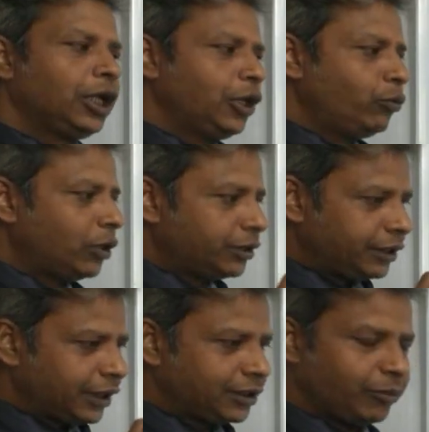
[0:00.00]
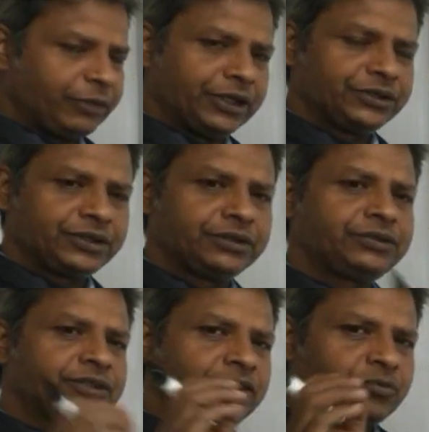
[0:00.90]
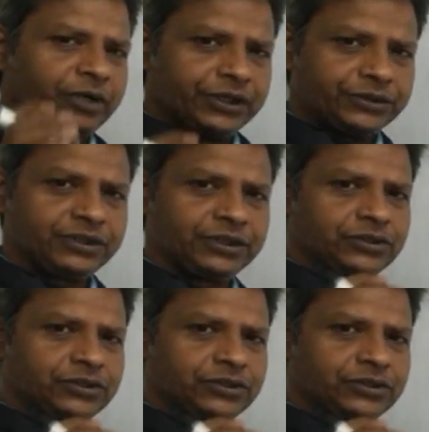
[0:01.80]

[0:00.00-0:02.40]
You are take the medicine. This medicine